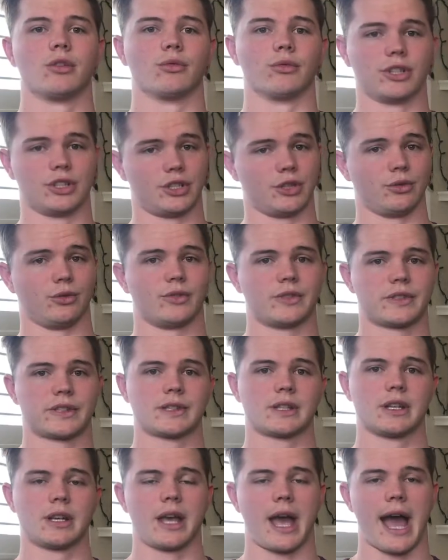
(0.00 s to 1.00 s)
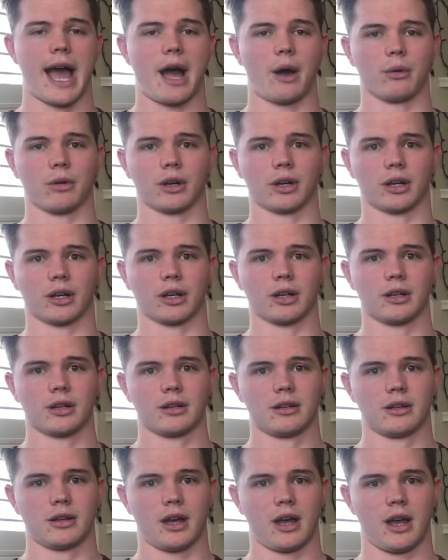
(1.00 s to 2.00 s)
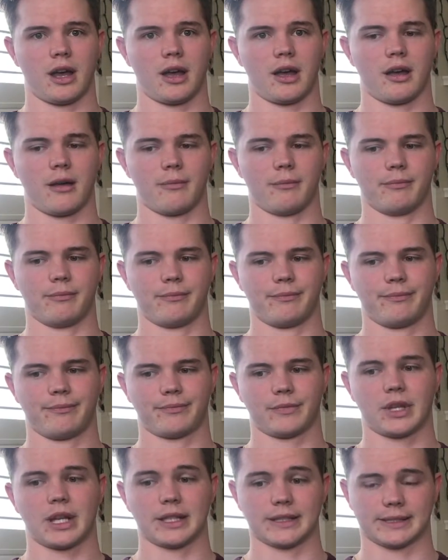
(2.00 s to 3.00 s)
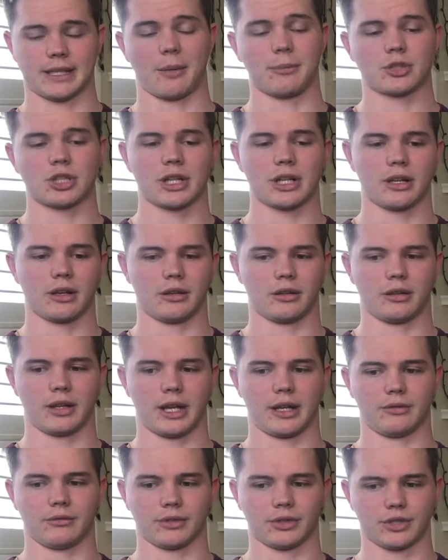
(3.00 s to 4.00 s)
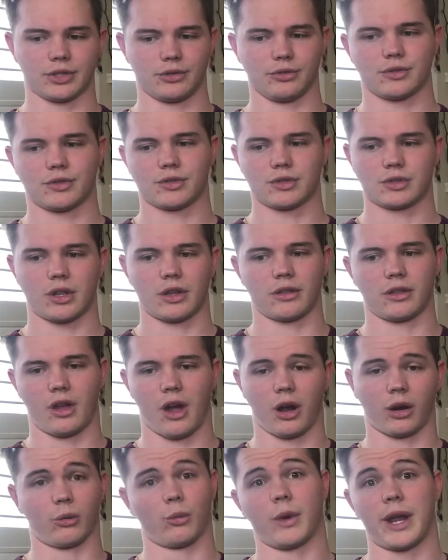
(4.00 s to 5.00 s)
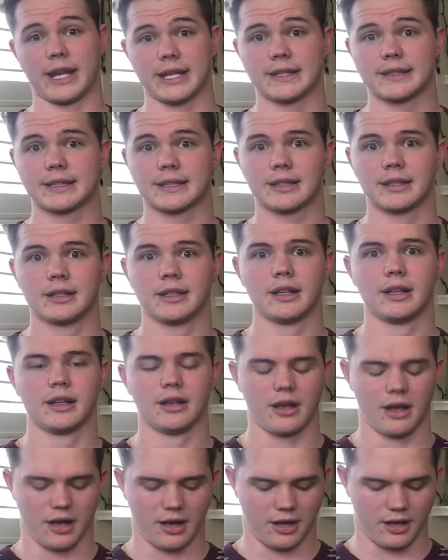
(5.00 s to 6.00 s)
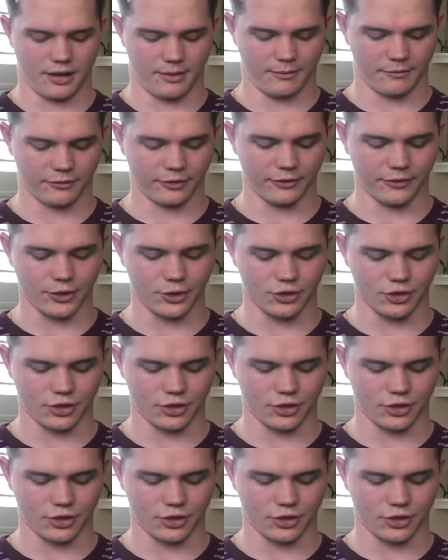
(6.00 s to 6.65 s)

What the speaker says: reduce our consumption and reduce our waste for